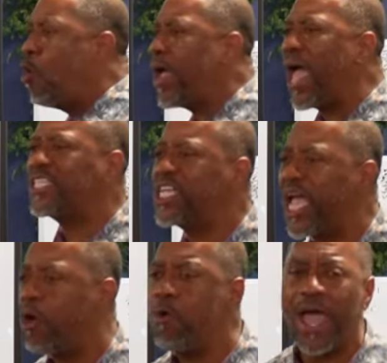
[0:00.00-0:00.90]
got chance?
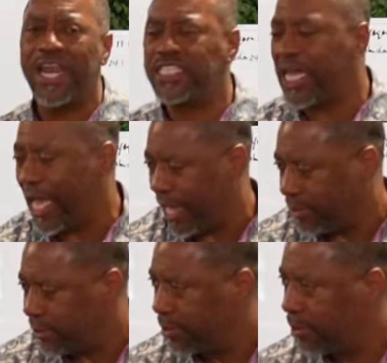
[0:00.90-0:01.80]
Who got a chance?
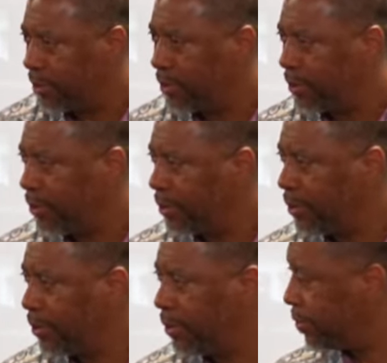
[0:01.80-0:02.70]

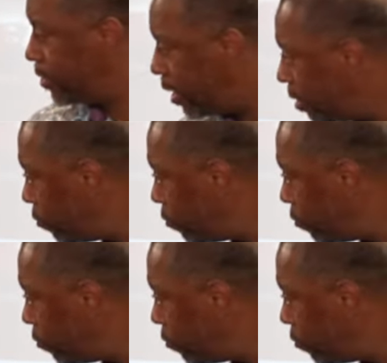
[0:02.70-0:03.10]
The,